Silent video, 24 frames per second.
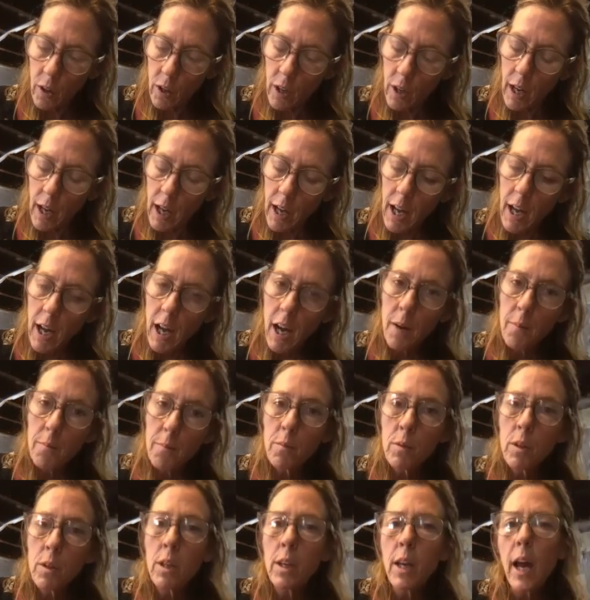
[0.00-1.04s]

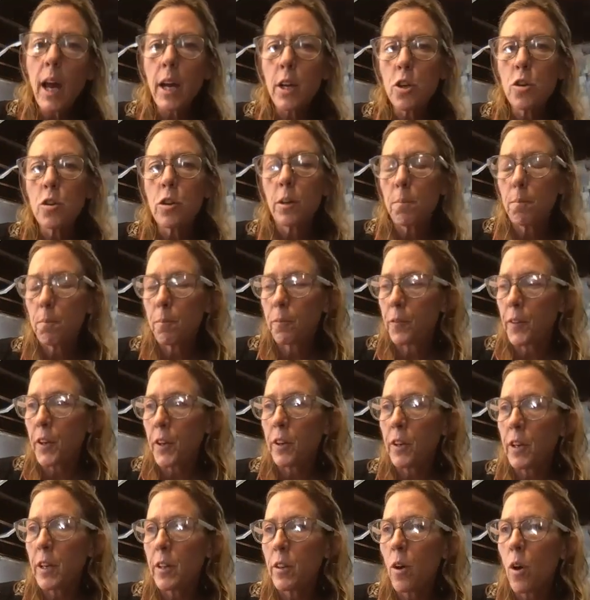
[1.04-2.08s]
Yeah, you could fill
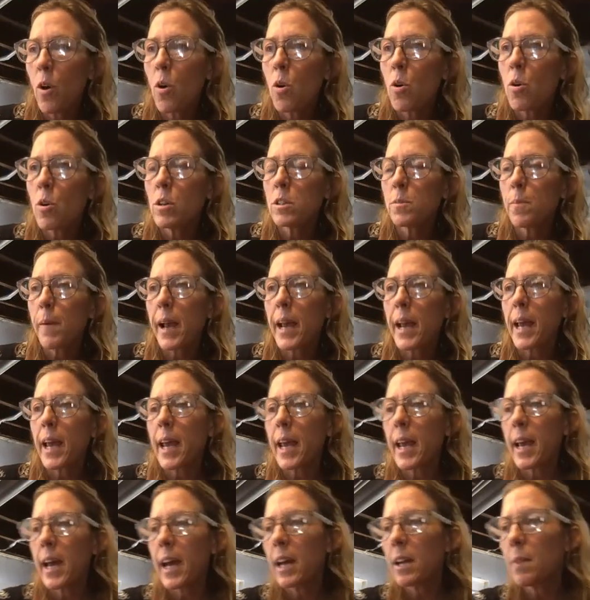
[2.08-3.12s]
in the holes by
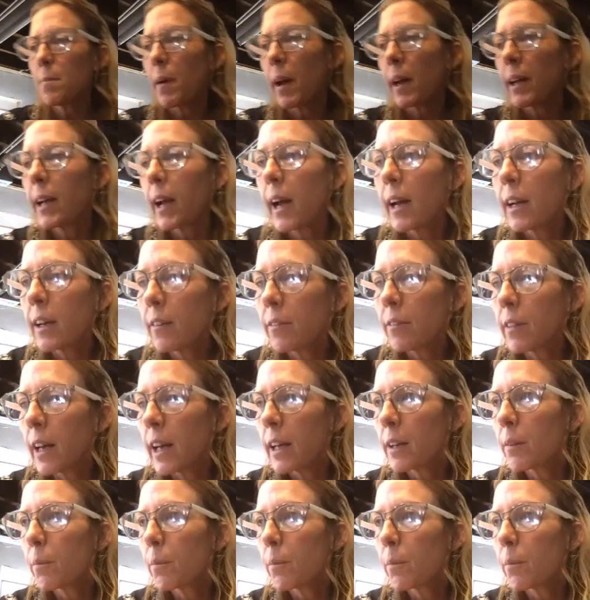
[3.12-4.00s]
hand by kind of like